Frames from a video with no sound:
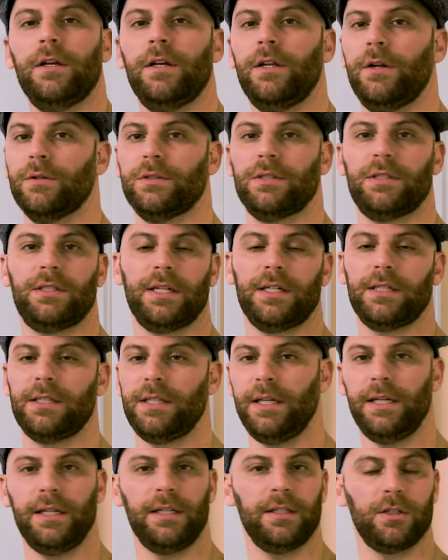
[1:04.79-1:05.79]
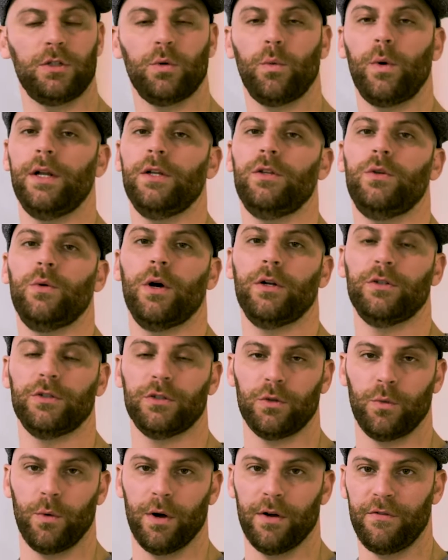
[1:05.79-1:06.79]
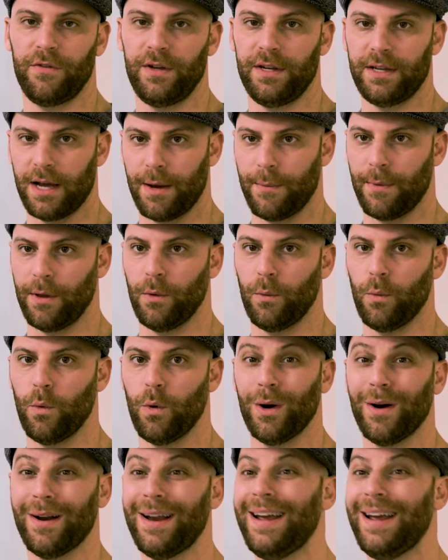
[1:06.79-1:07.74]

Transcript: you know, 16 to 2,200 square feet down by the water.